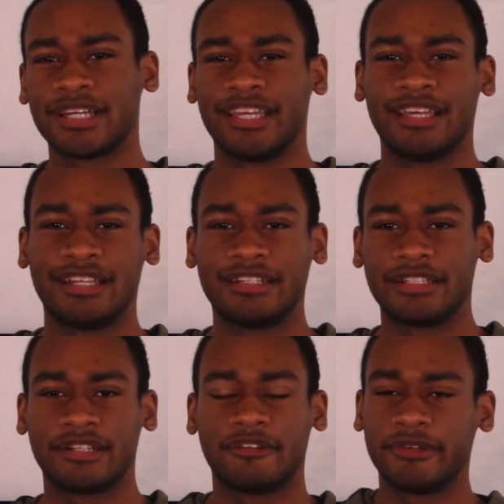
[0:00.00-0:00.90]
and
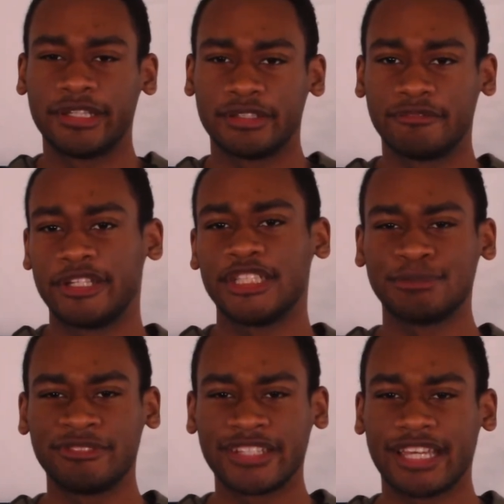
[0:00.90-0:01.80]
when this
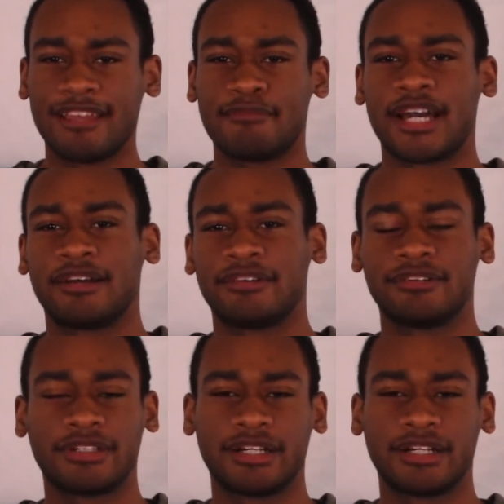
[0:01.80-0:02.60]
movie came out,